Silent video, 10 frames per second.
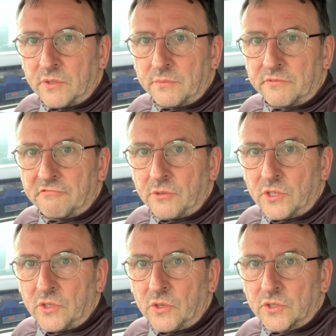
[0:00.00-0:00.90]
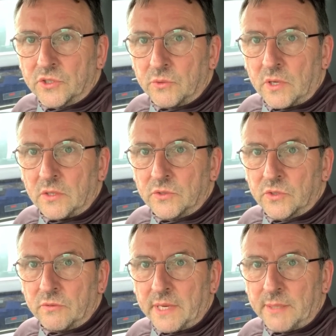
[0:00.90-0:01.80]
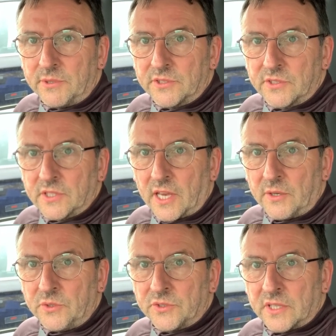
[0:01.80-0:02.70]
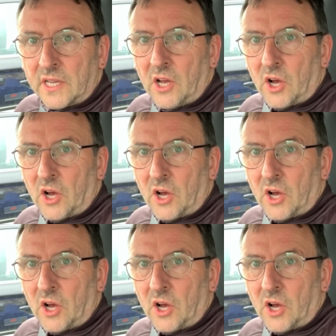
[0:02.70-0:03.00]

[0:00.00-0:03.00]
up through the Yorkshire Wolds or maybe to the coast.